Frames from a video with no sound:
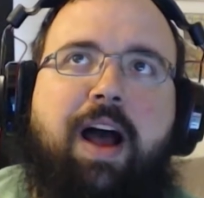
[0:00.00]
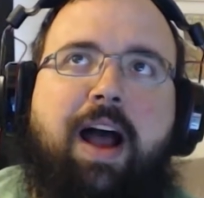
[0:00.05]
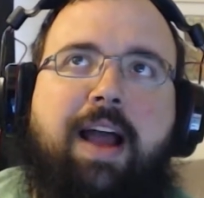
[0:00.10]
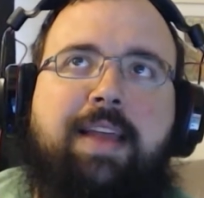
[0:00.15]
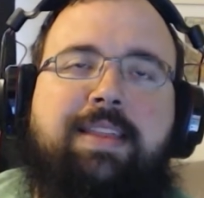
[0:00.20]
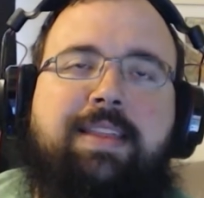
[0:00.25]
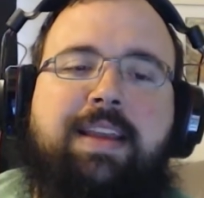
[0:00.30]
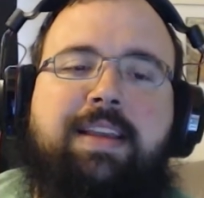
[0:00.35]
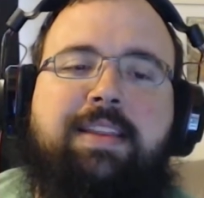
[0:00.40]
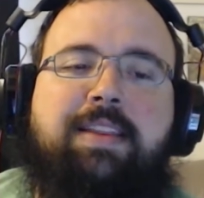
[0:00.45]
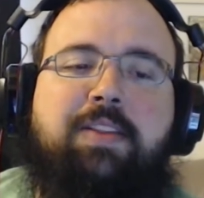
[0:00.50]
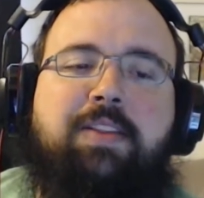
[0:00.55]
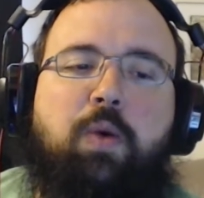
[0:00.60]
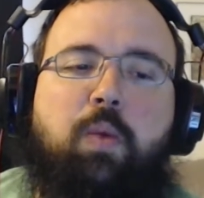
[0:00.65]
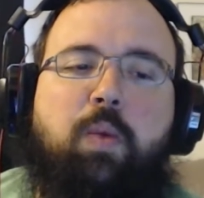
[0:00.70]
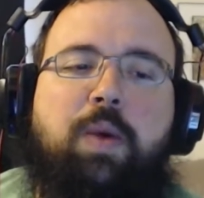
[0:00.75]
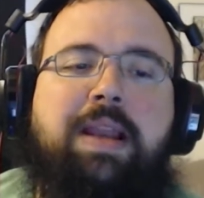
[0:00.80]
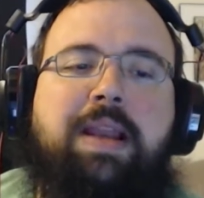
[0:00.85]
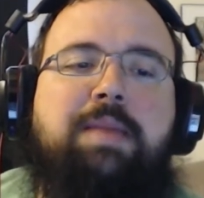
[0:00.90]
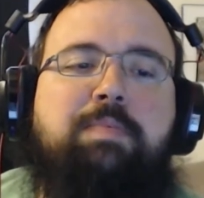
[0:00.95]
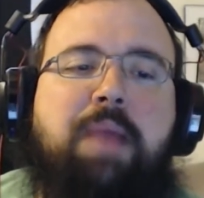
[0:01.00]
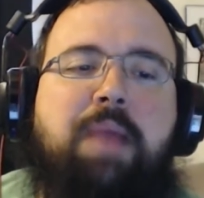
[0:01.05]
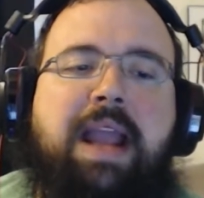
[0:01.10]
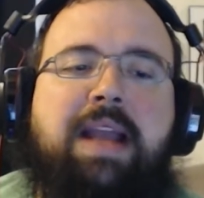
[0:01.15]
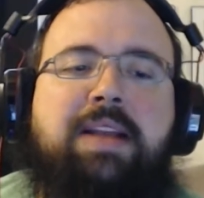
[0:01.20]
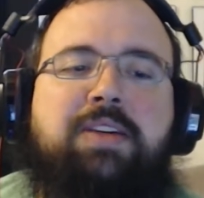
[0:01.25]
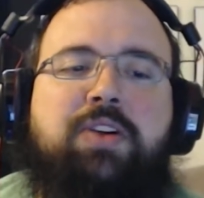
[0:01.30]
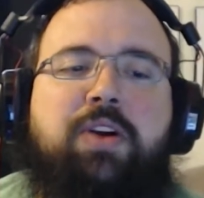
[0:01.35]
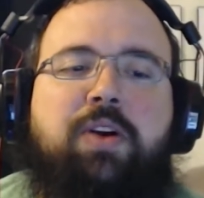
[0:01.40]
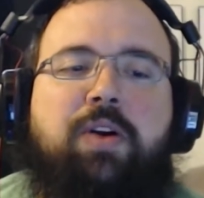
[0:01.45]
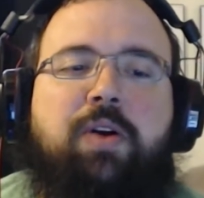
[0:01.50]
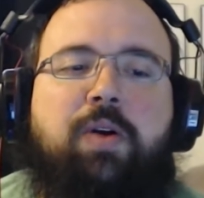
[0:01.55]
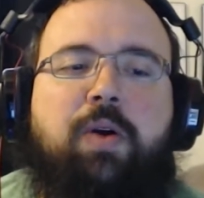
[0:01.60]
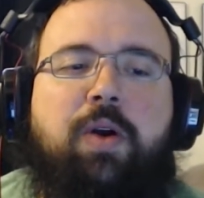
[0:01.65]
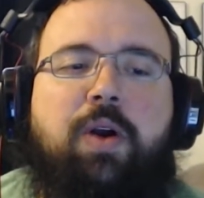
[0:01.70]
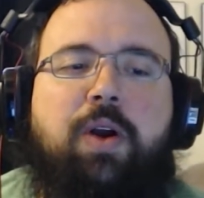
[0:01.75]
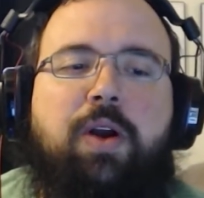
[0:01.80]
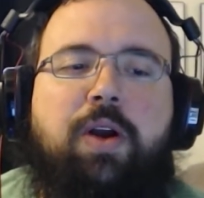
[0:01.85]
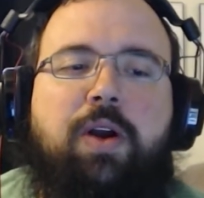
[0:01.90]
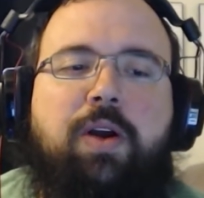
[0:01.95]
I think that the witty
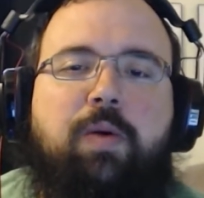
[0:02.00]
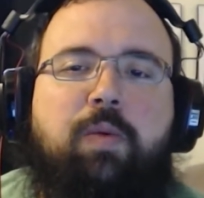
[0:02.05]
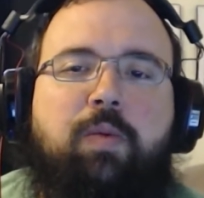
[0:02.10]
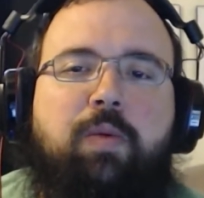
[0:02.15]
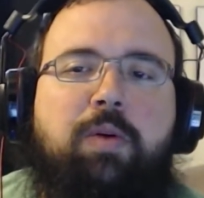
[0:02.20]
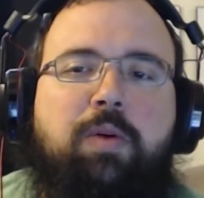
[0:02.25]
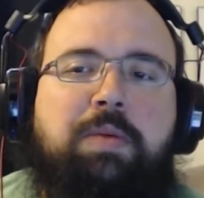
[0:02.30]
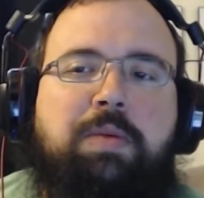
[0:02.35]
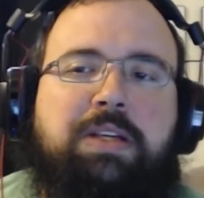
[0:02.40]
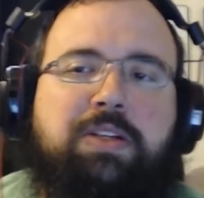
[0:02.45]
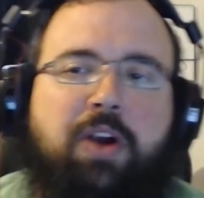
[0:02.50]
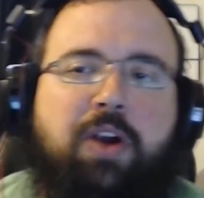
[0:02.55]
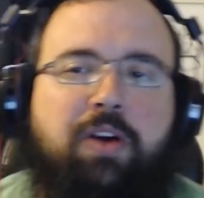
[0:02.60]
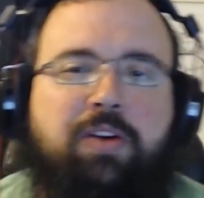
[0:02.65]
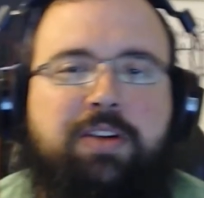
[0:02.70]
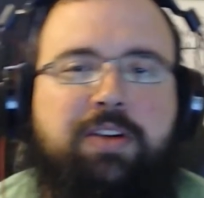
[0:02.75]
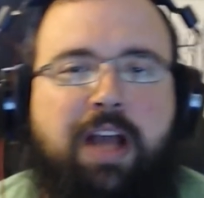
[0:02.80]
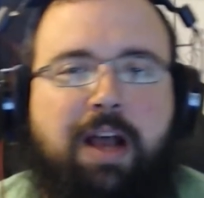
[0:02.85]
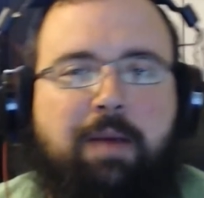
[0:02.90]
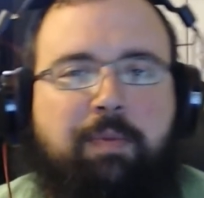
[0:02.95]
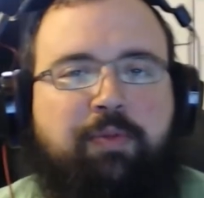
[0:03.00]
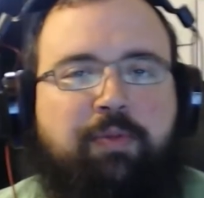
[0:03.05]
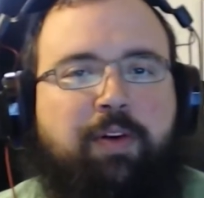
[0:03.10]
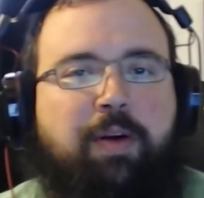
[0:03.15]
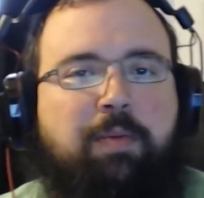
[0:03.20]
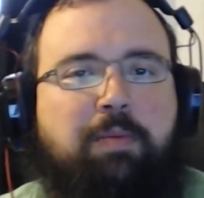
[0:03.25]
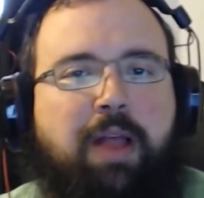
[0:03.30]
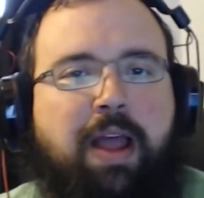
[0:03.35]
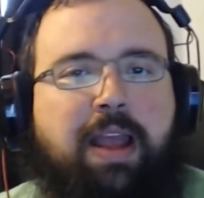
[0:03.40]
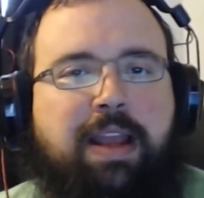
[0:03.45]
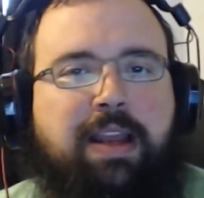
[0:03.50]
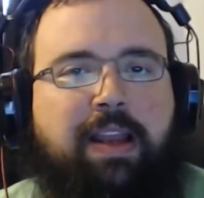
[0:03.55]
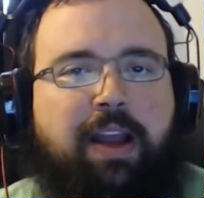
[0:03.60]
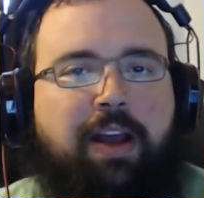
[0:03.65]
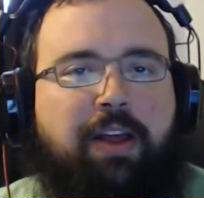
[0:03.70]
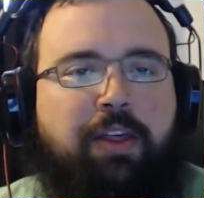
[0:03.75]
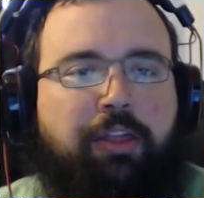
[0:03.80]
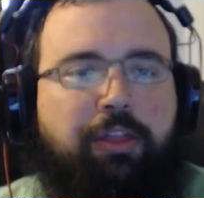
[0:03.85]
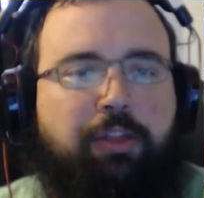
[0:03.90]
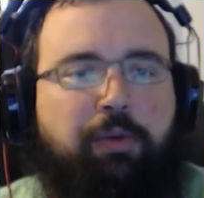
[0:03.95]
banter will be turned up from like
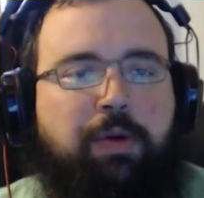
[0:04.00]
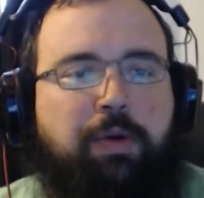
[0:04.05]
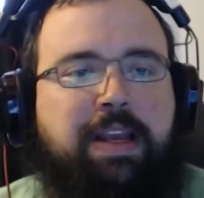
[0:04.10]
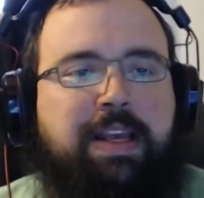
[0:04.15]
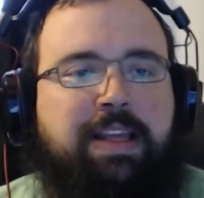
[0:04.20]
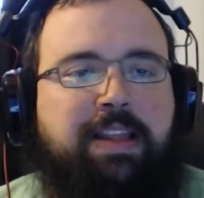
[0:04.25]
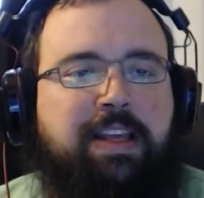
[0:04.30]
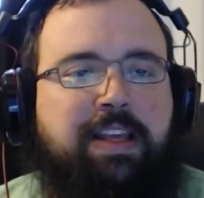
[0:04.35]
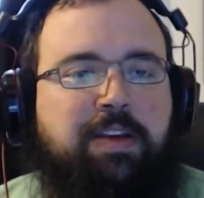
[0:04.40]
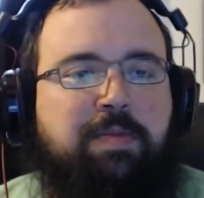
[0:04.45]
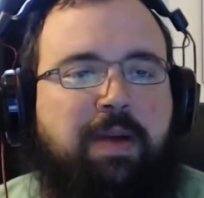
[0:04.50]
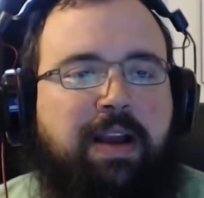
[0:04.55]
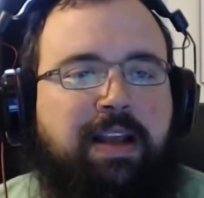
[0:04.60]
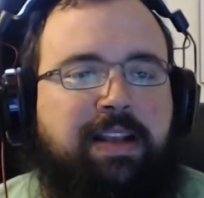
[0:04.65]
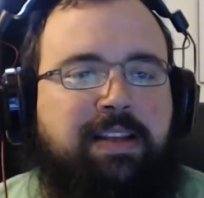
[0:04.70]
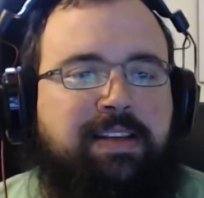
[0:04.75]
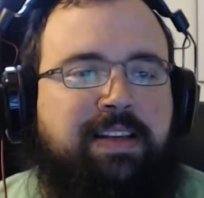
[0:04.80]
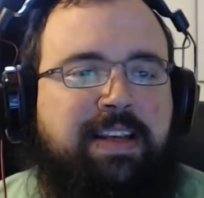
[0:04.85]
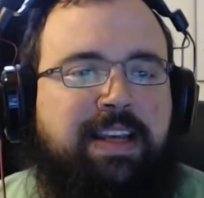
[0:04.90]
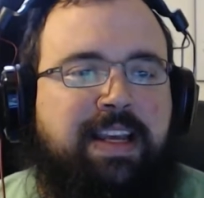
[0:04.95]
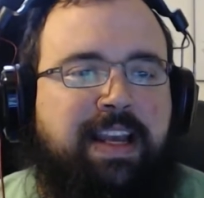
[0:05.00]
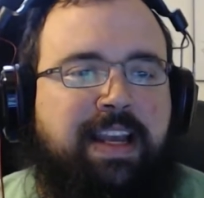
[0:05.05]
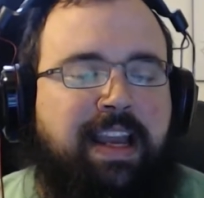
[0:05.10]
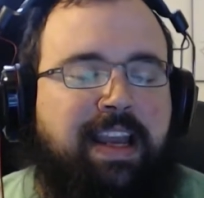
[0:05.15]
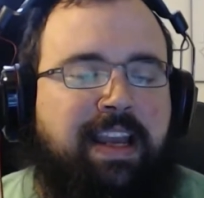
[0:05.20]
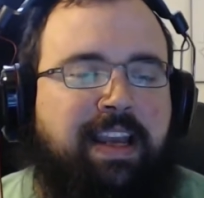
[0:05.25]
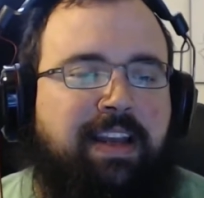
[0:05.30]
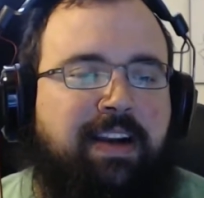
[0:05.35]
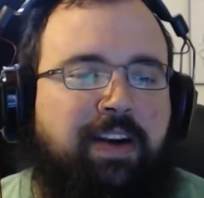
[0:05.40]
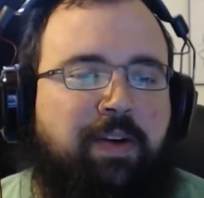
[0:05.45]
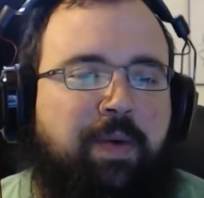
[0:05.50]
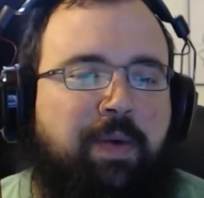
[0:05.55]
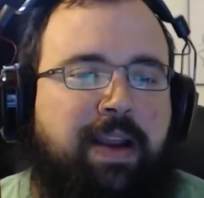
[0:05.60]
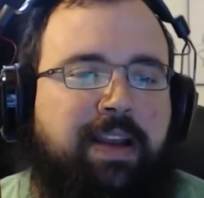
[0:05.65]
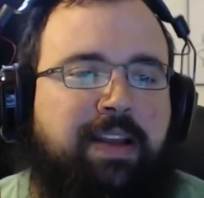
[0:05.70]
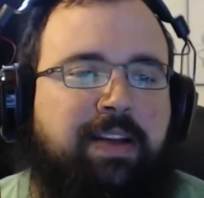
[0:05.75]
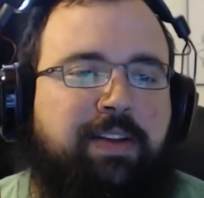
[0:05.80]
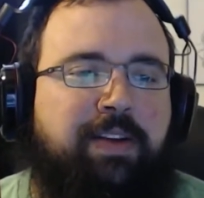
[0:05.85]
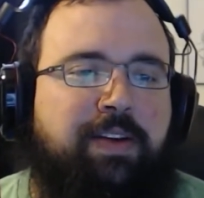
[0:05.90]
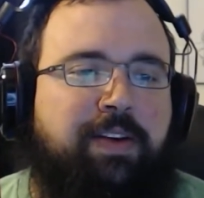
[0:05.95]
a 3 that you might see in a
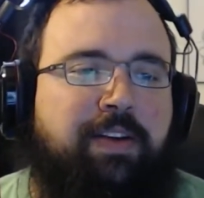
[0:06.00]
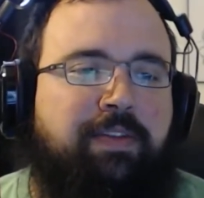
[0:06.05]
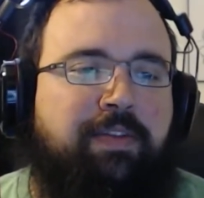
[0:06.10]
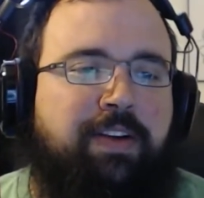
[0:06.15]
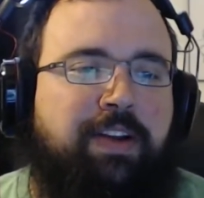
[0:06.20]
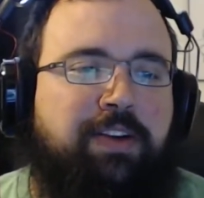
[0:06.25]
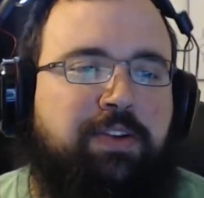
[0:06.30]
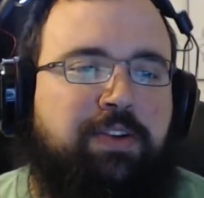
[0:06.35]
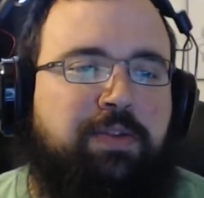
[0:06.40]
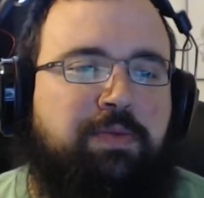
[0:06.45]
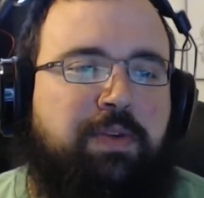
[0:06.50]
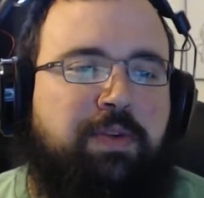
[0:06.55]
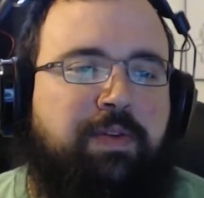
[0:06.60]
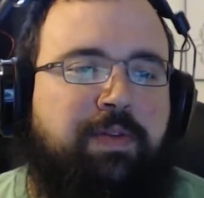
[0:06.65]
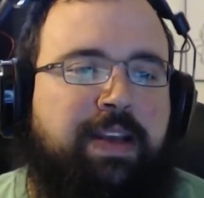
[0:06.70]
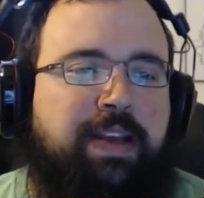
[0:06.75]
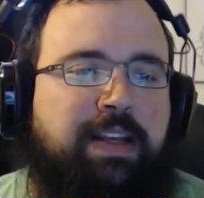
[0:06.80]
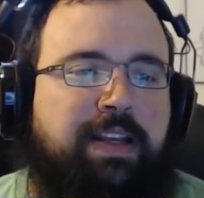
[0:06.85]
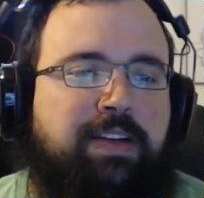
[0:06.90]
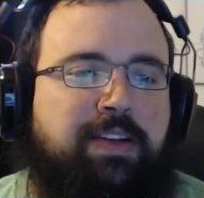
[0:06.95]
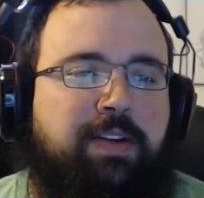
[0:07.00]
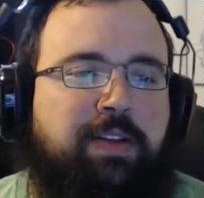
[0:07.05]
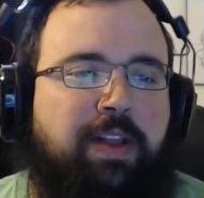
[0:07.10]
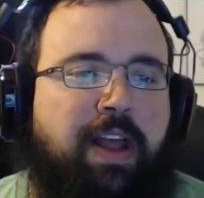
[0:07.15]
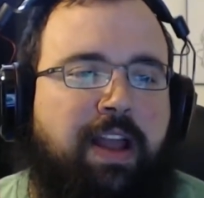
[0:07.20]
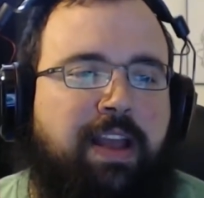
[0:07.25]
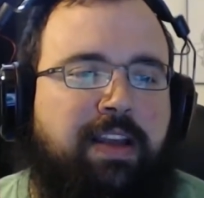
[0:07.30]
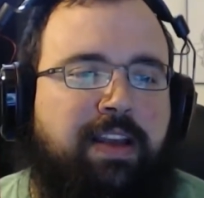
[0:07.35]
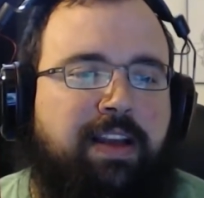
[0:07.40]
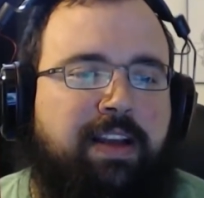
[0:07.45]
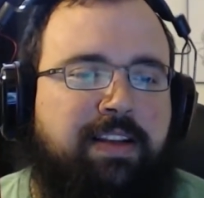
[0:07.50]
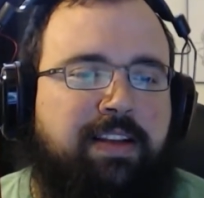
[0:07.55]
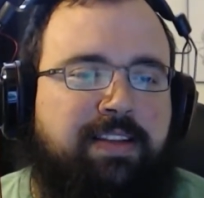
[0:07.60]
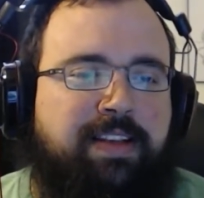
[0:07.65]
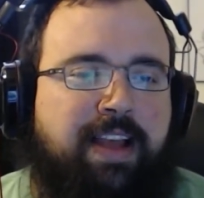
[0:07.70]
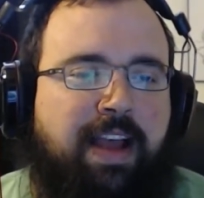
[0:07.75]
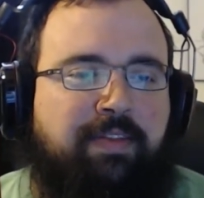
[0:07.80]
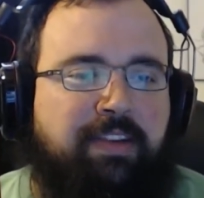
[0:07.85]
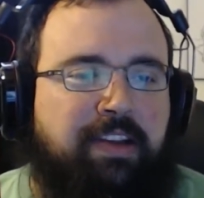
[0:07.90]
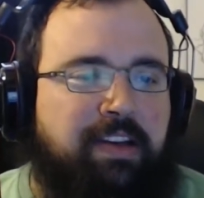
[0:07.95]
regular Avengers movie to like a
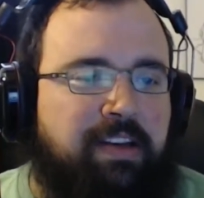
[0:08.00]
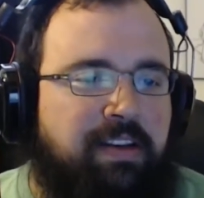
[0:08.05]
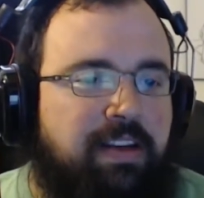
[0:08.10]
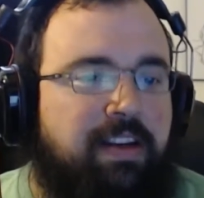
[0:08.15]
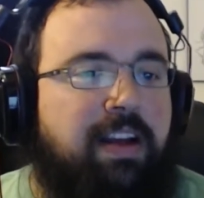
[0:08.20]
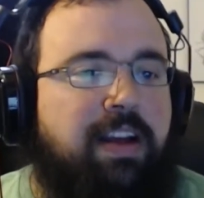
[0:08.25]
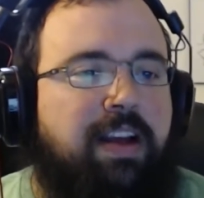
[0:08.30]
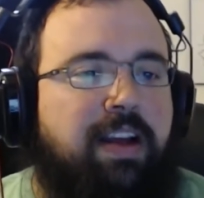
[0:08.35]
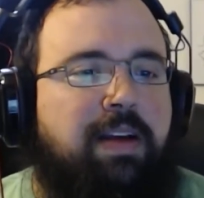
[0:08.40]
7,